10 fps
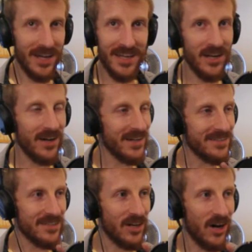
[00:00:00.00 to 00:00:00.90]
And
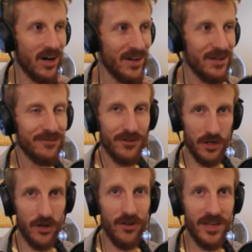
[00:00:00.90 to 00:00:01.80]
it's an for
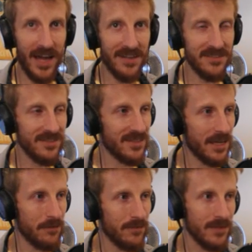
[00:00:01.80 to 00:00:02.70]
an early access
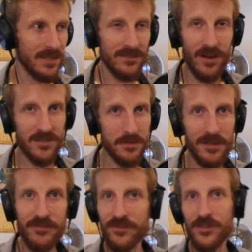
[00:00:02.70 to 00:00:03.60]
game, it's awesome.
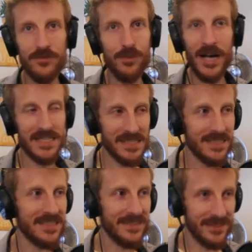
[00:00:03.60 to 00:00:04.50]
It feels
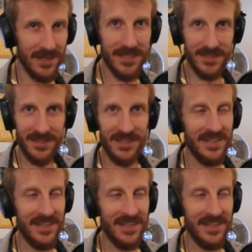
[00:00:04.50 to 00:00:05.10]
practically done.